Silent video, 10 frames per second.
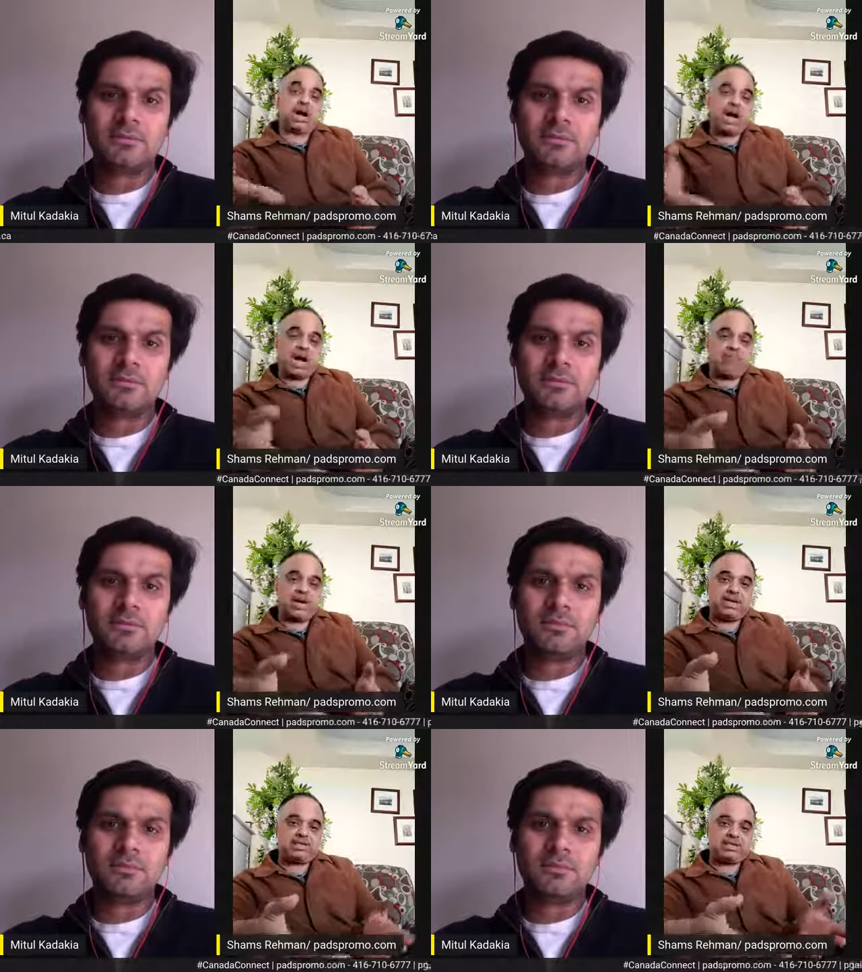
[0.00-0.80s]

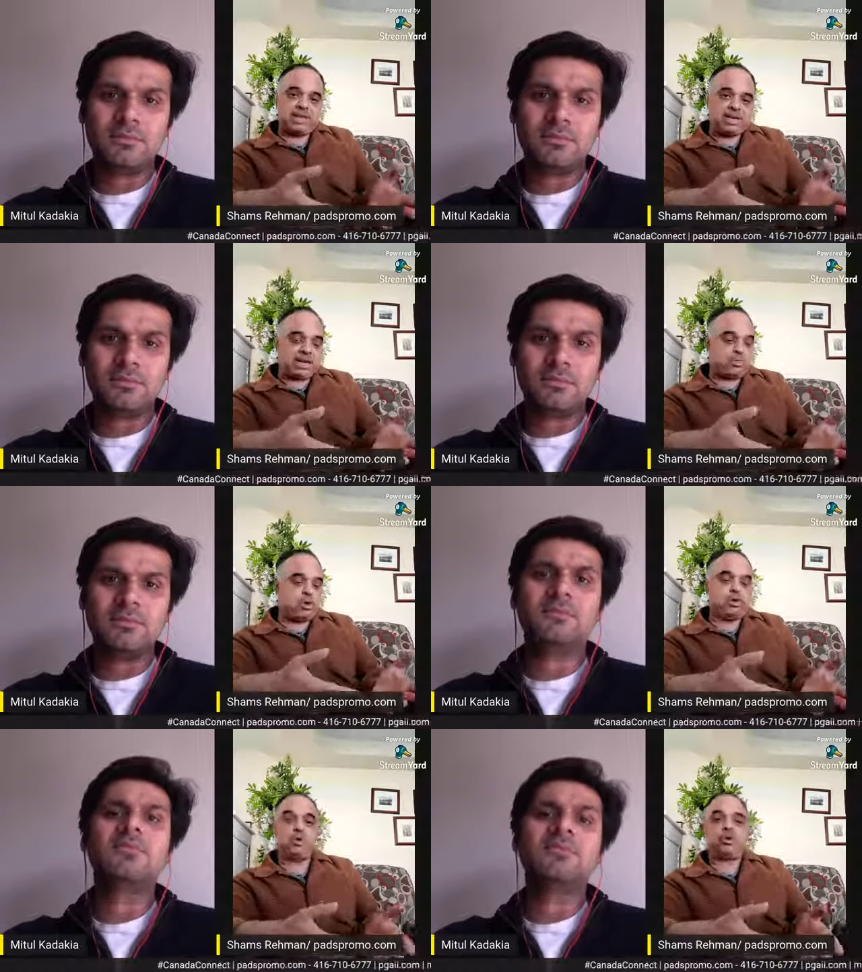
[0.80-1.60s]
Speaker 1: aap aa jate
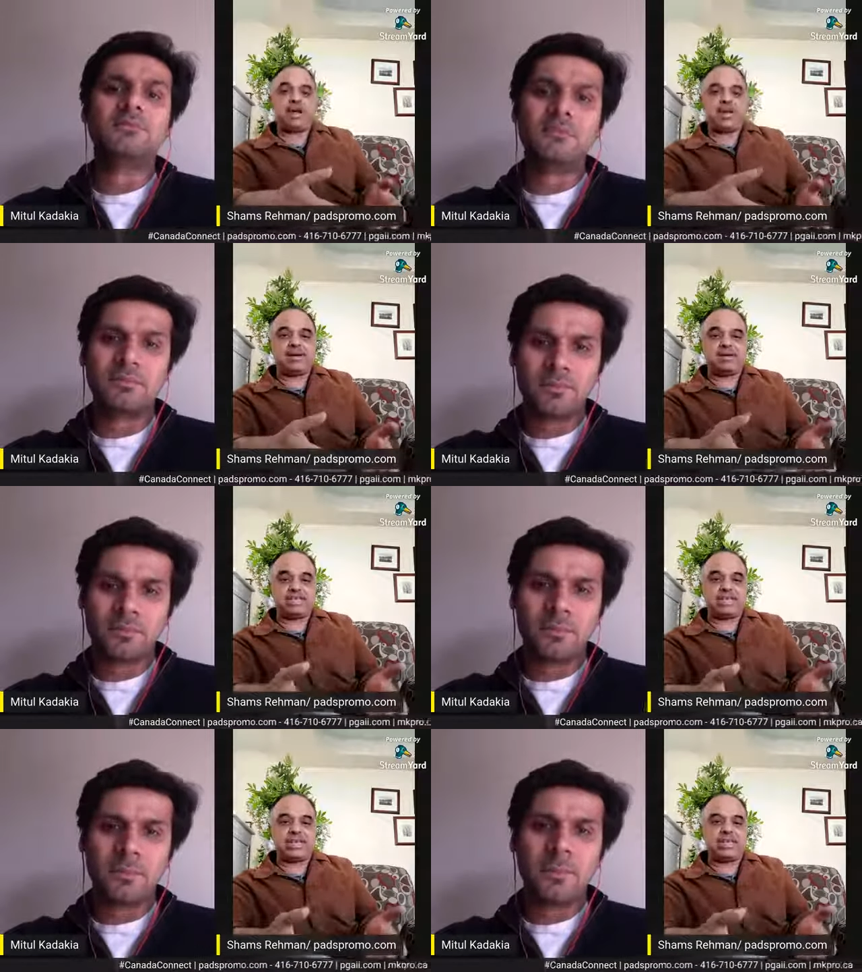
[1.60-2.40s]
hain door
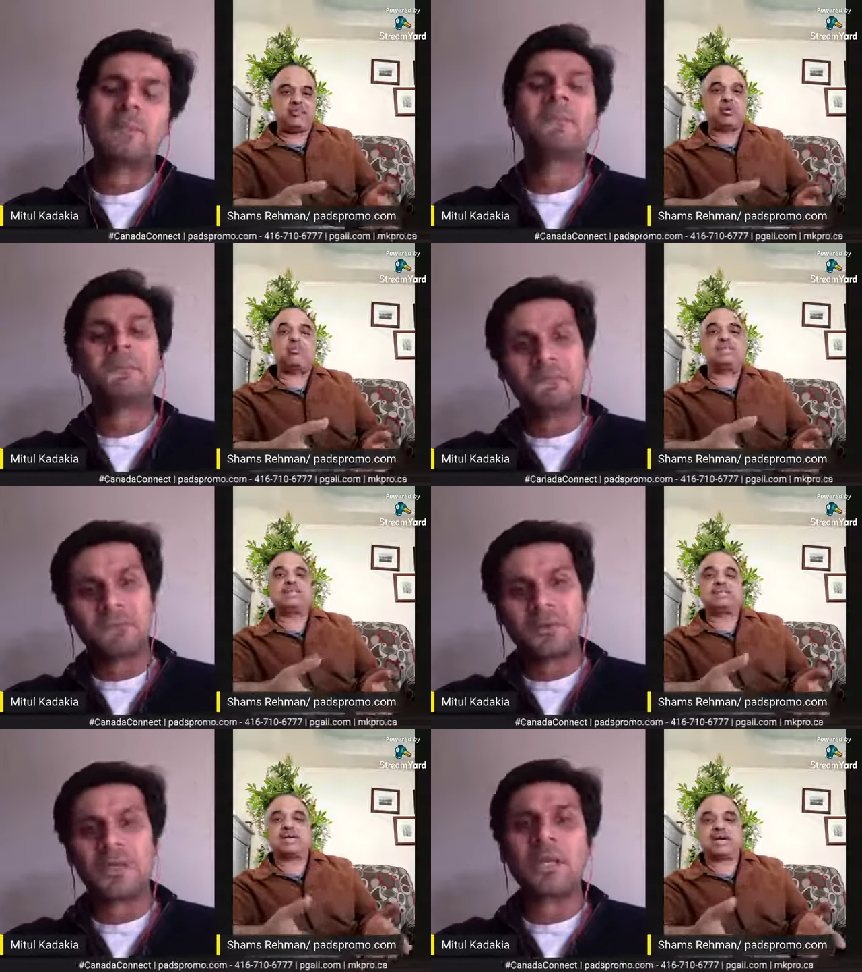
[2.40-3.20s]
hangers chahiye aapko
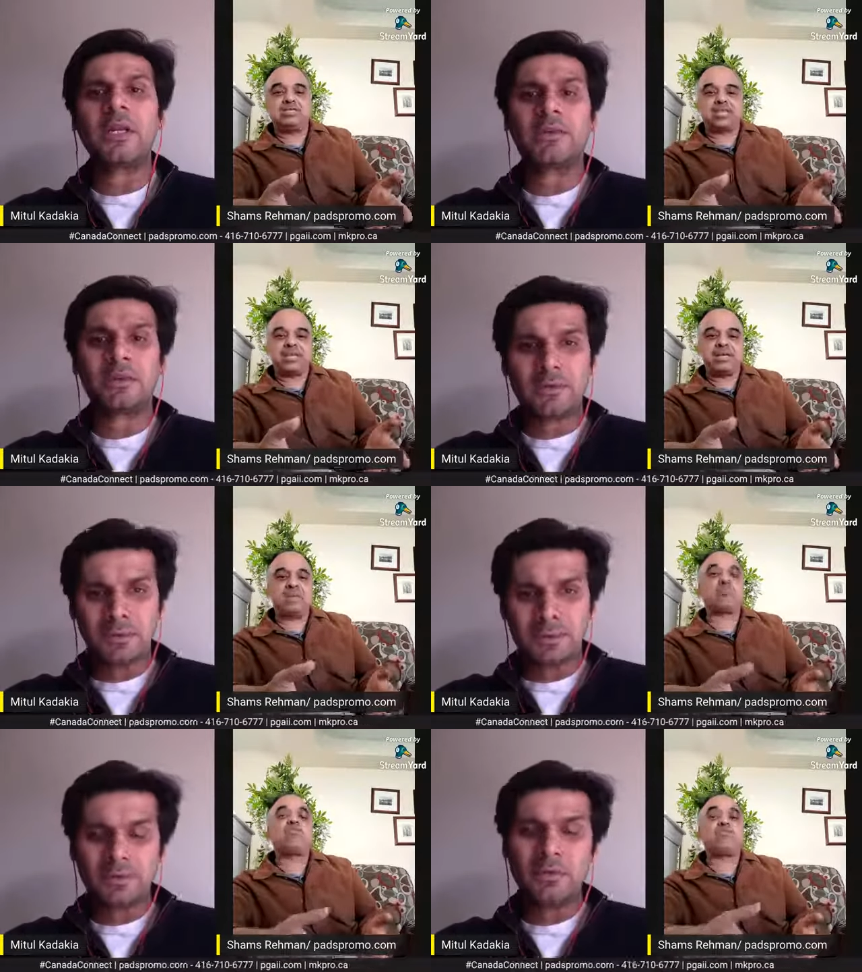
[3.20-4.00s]
business Correct. card chahiye